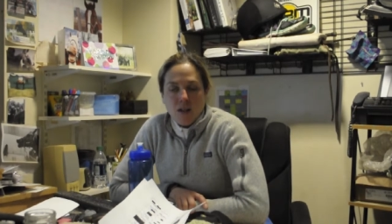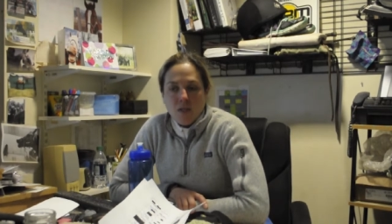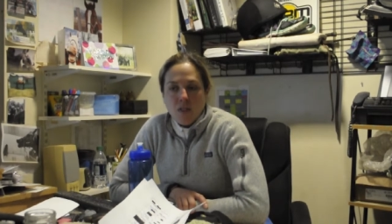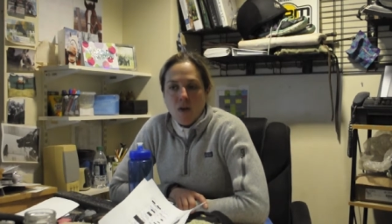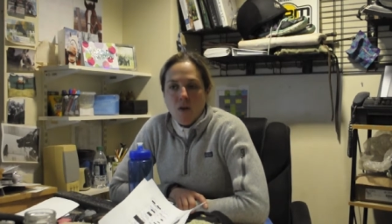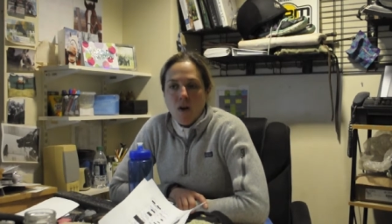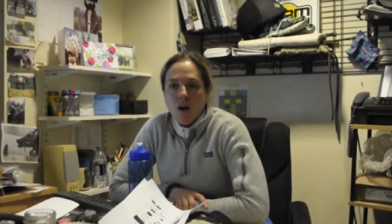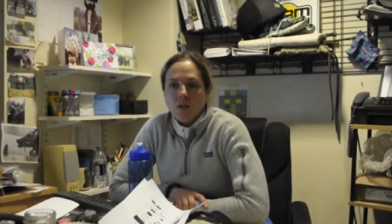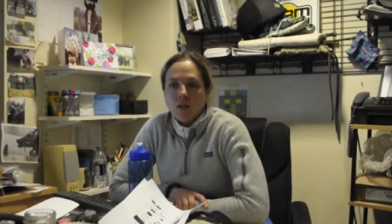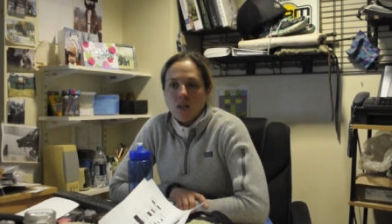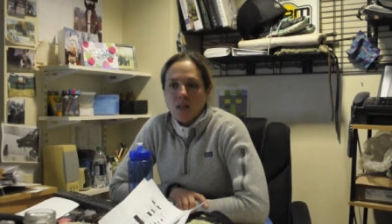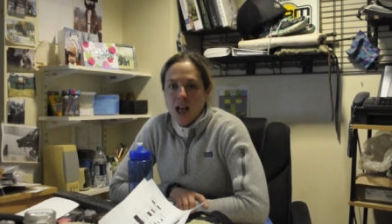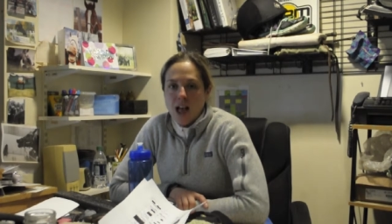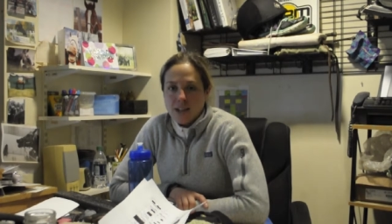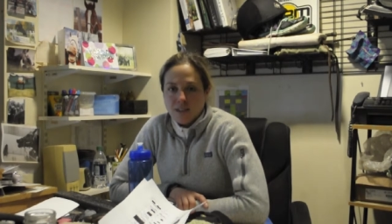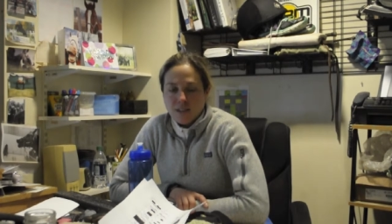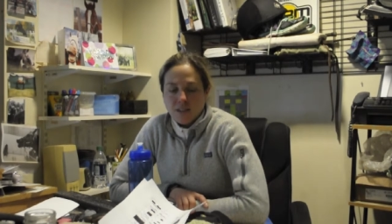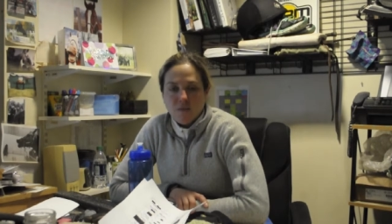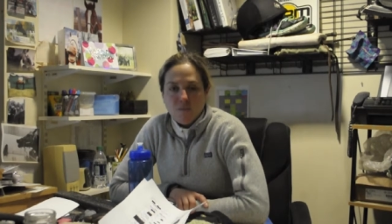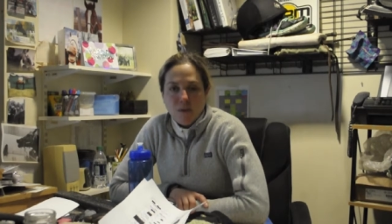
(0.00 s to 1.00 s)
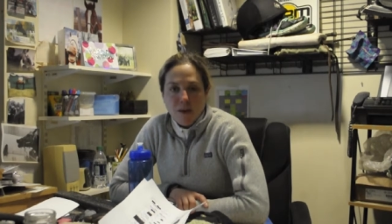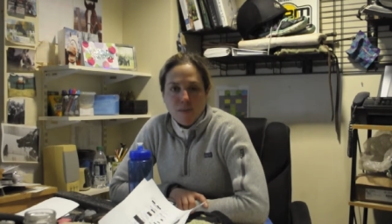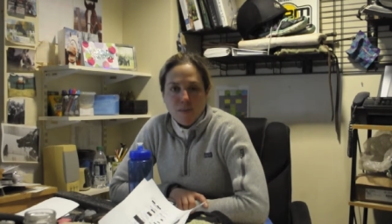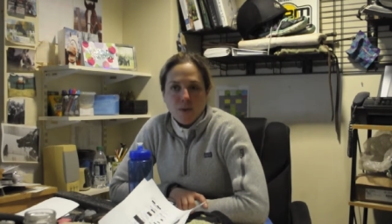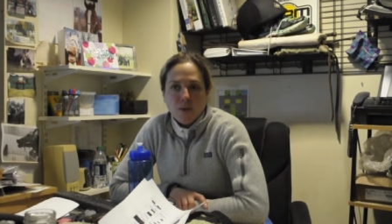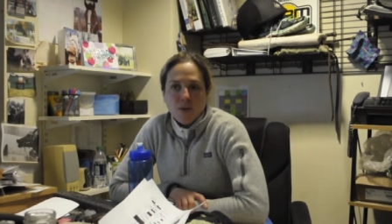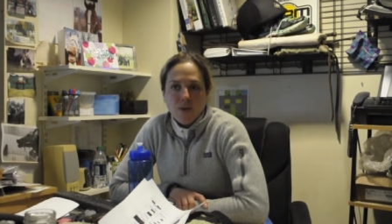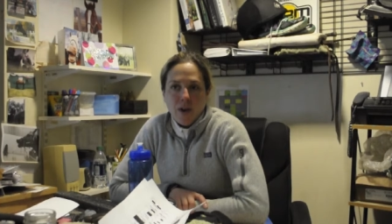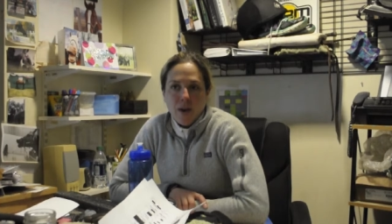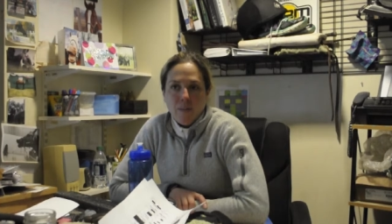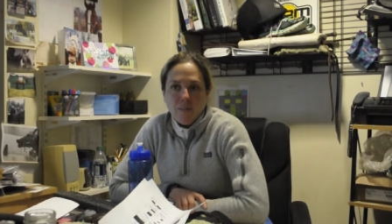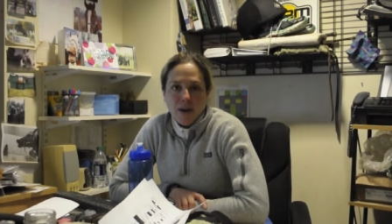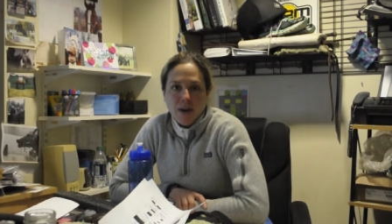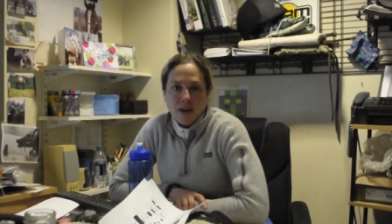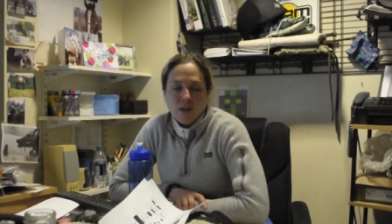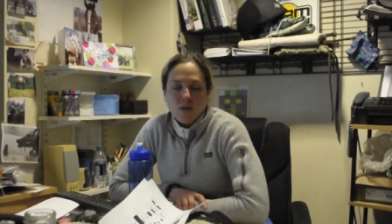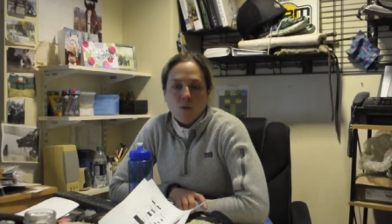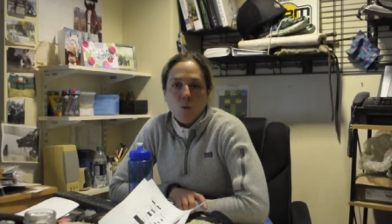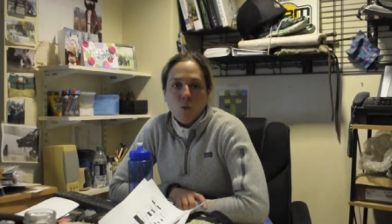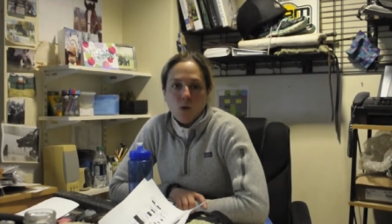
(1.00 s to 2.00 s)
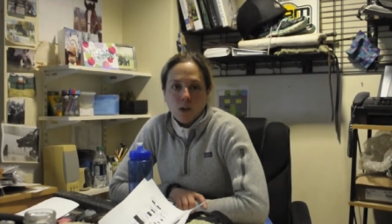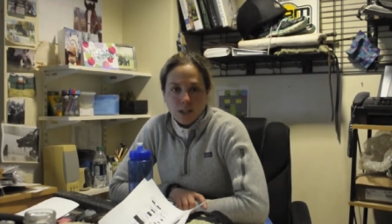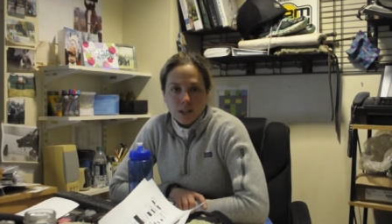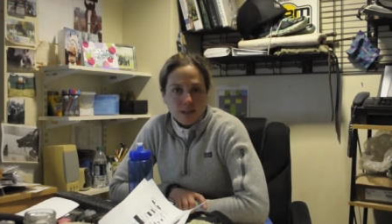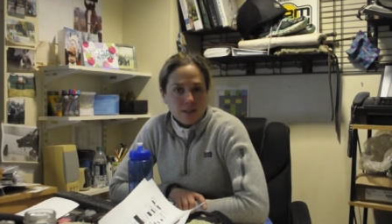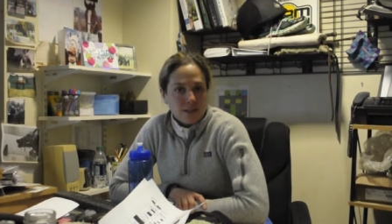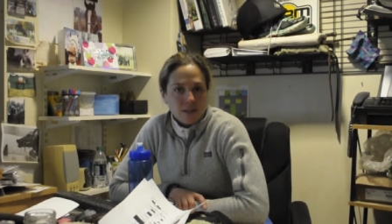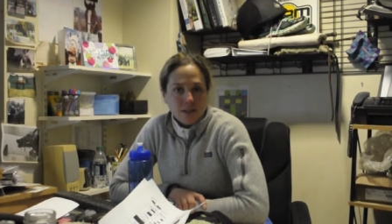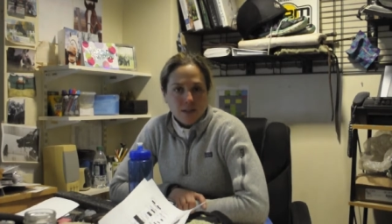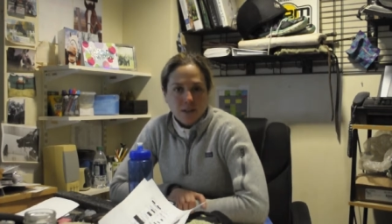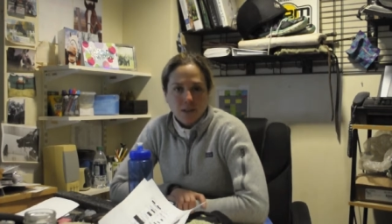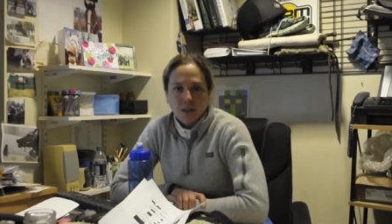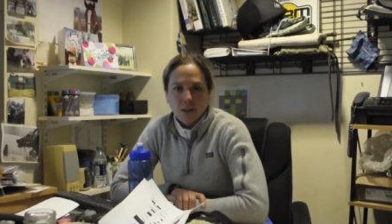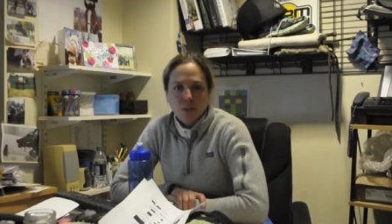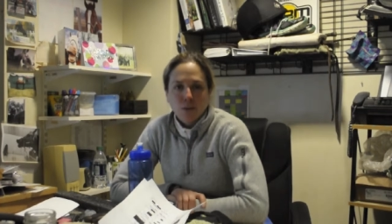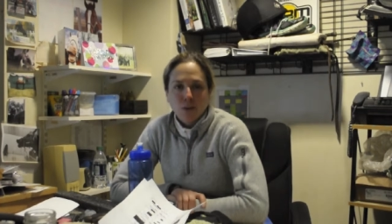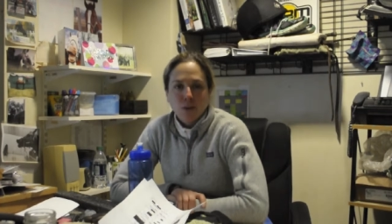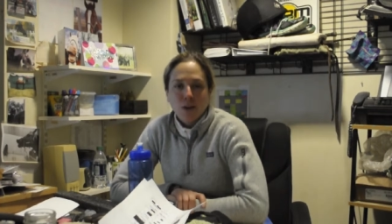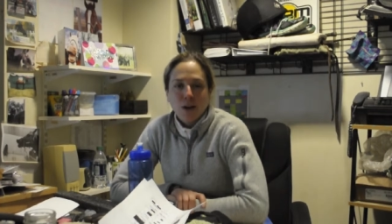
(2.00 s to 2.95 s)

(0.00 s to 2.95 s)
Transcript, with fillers: there are lots of people that make one decision.